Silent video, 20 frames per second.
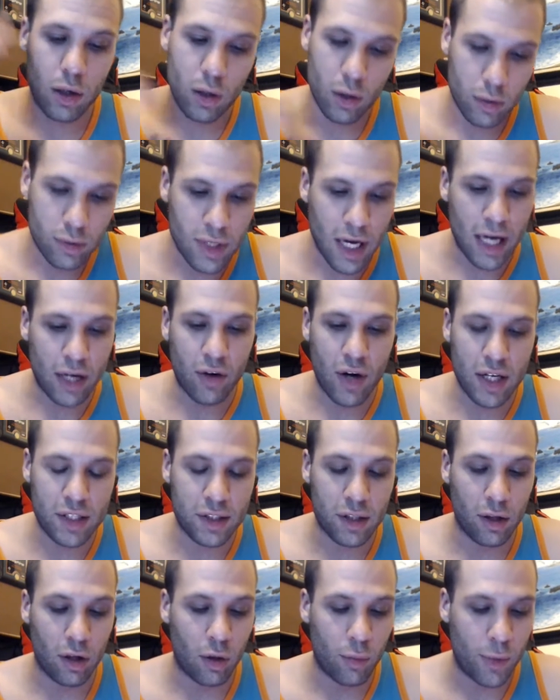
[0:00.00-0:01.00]
Digress
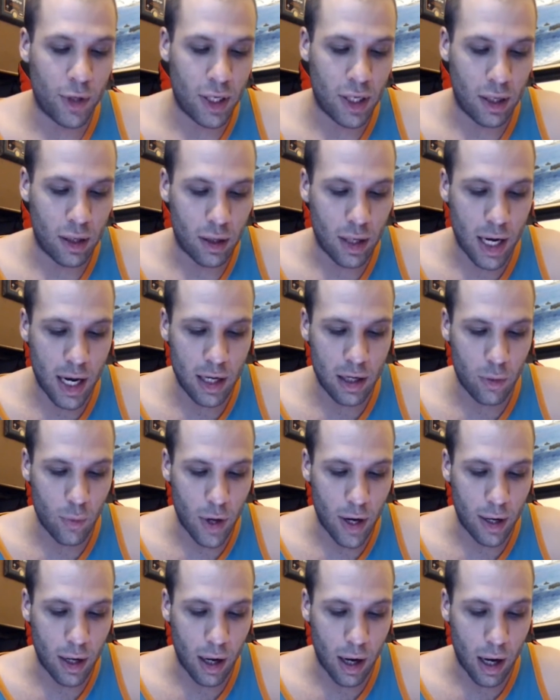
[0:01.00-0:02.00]
a little bit here.
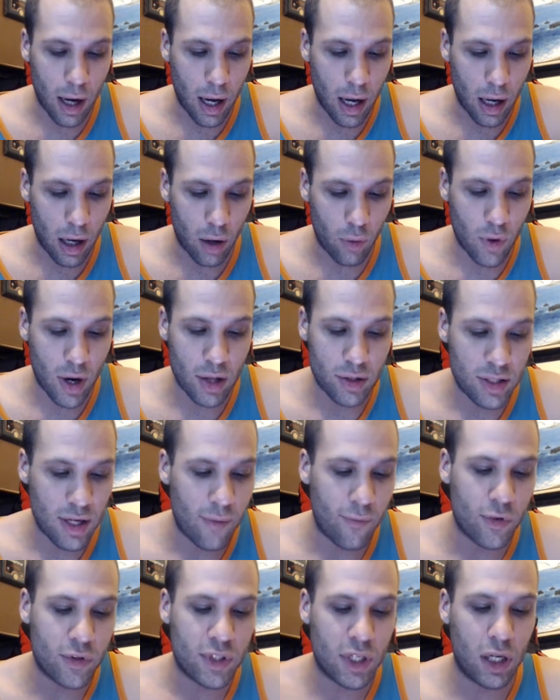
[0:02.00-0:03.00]
Anyway, around team
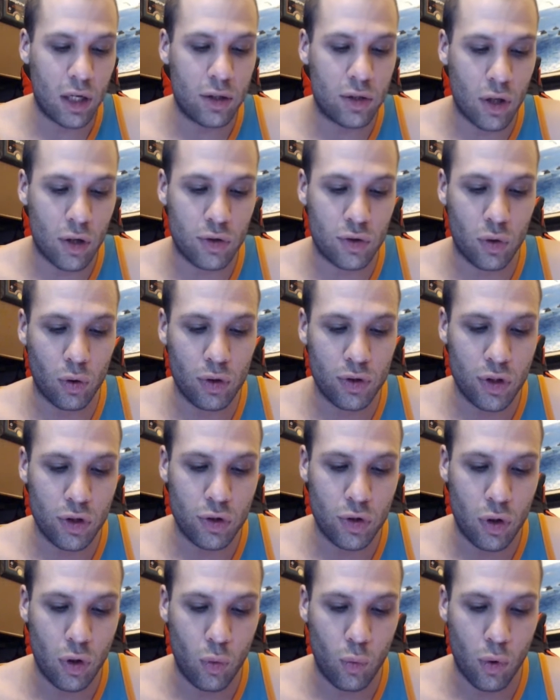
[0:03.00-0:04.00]
facilities, those sources
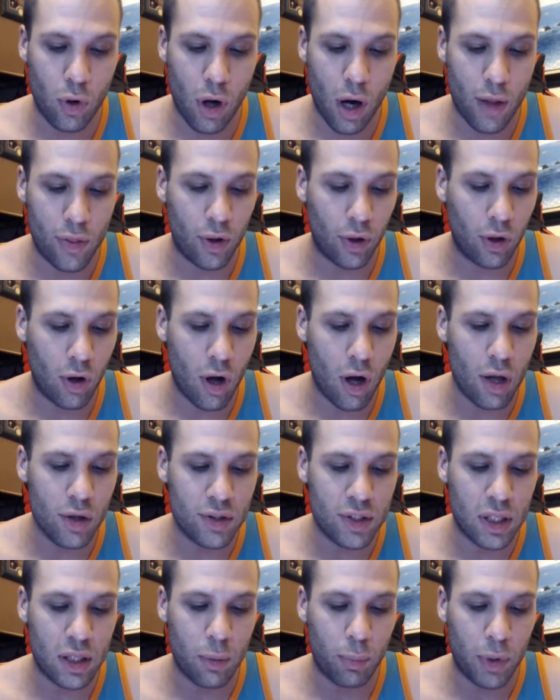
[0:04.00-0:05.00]
who were on the call
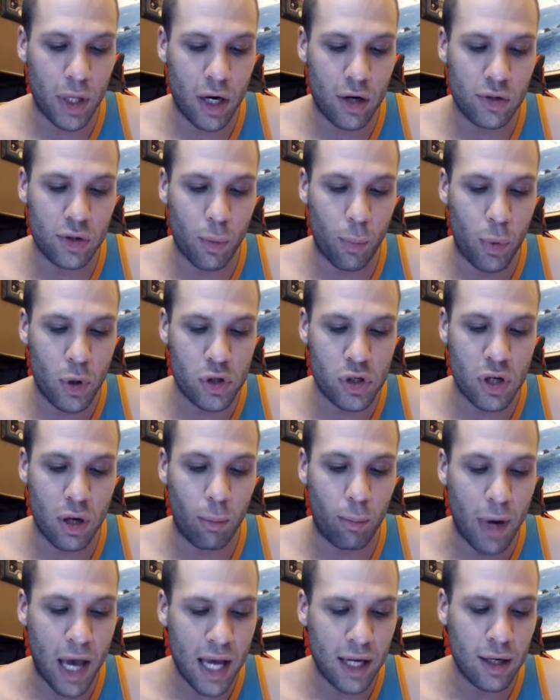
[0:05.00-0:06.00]
said the players are pushing
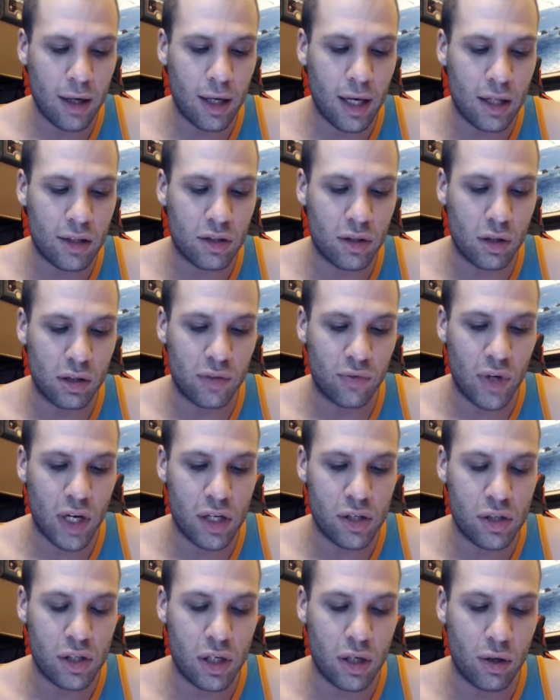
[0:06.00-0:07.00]
back against those
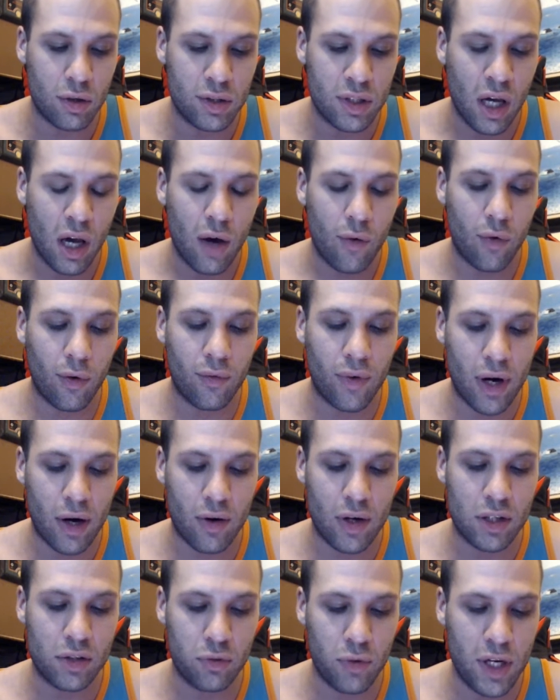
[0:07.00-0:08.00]
face shields for
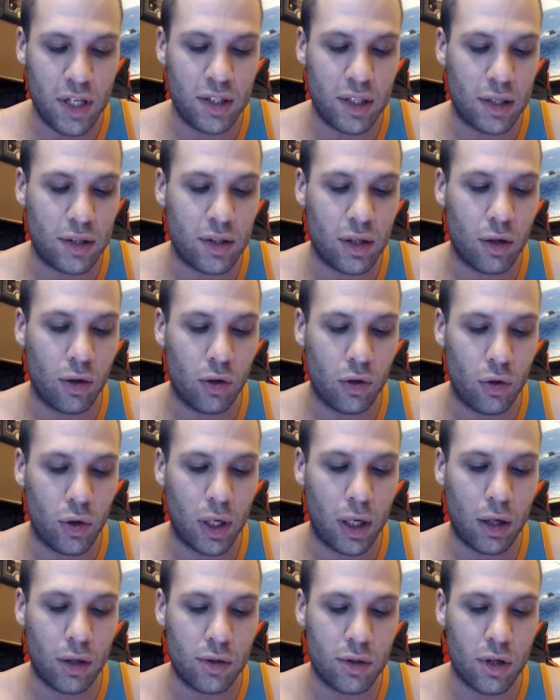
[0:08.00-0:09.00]
various reasons, including
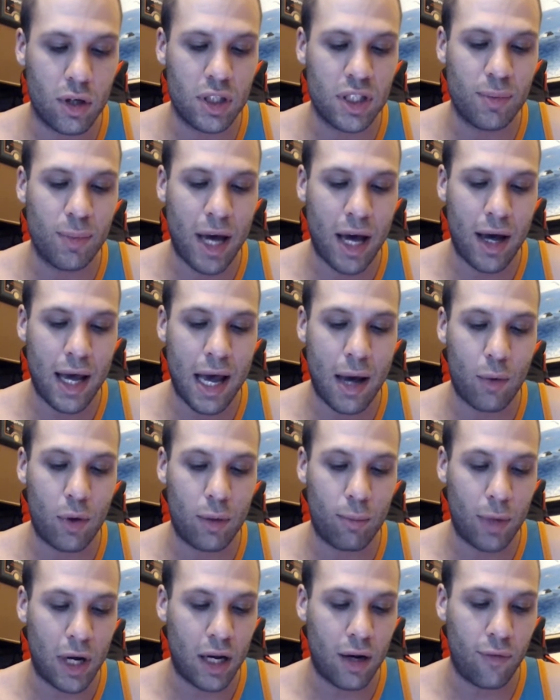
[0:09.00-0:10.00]
concerns about how it
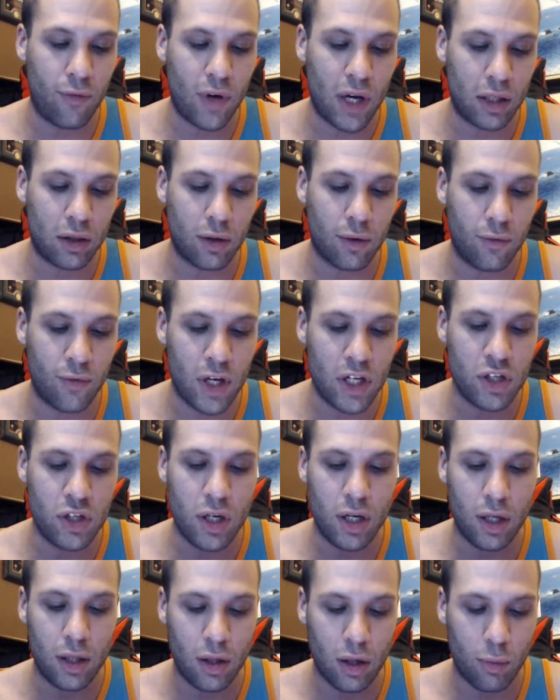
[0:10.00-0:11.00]
might affect their
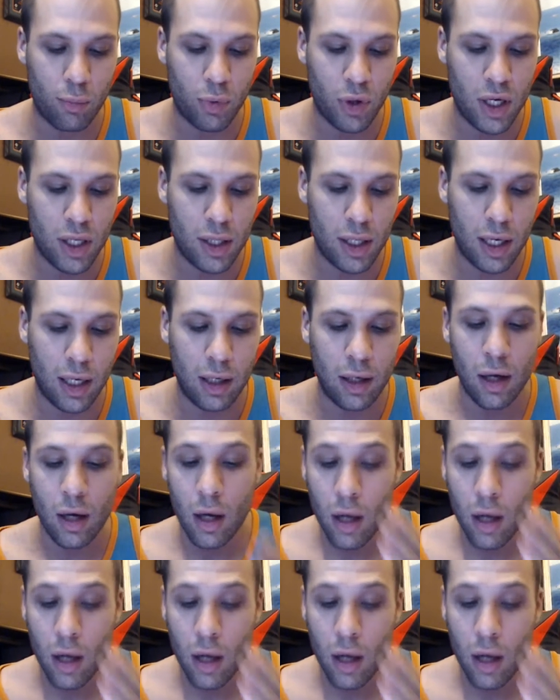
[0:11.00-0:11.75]
vision and their breathing.